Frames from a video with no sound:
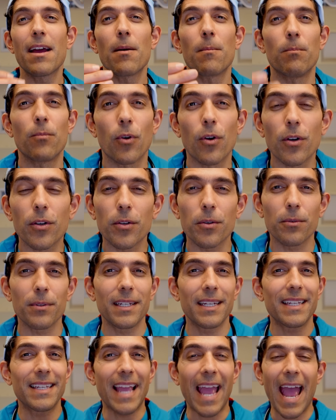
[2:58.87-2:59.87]

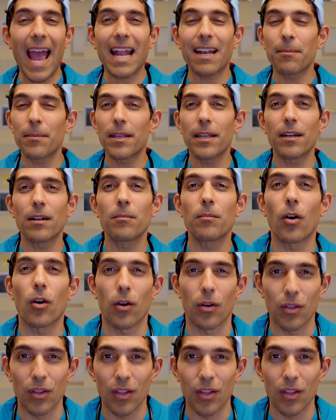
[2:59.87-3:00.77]
mercury, cadmium, or